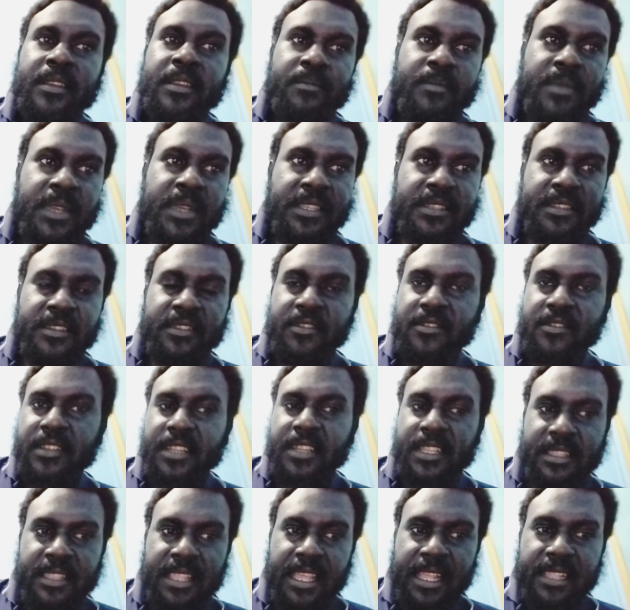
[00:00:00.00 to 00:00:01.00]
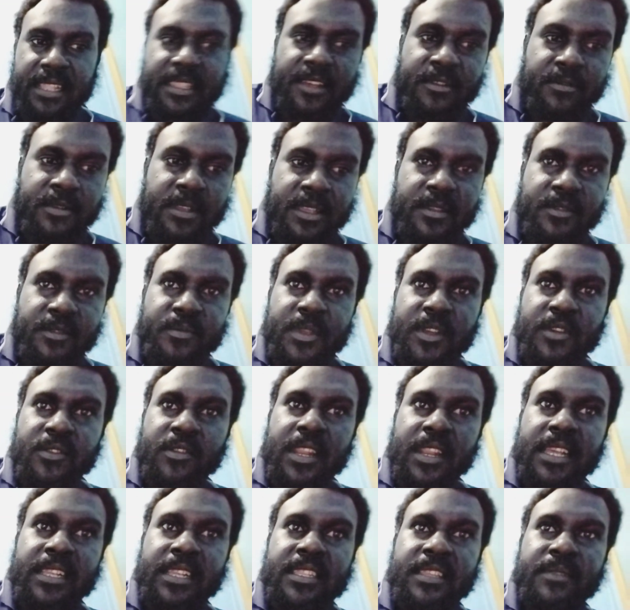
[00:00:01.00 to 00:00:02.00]
basing on the data we
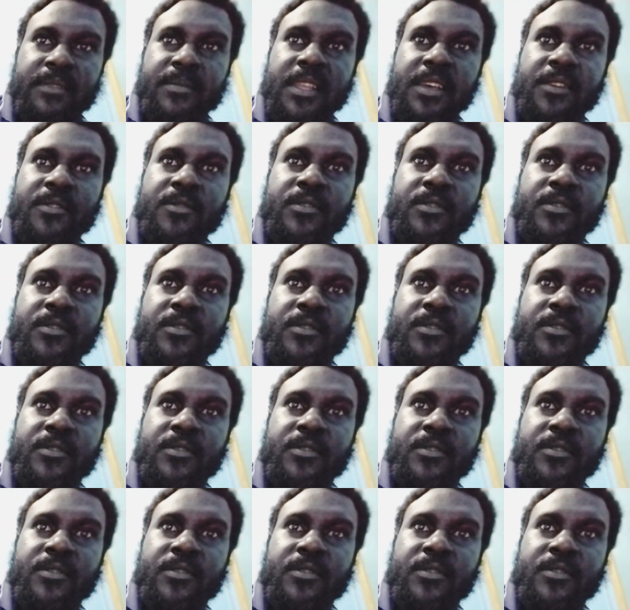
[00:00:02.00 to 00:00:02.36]
collecting now,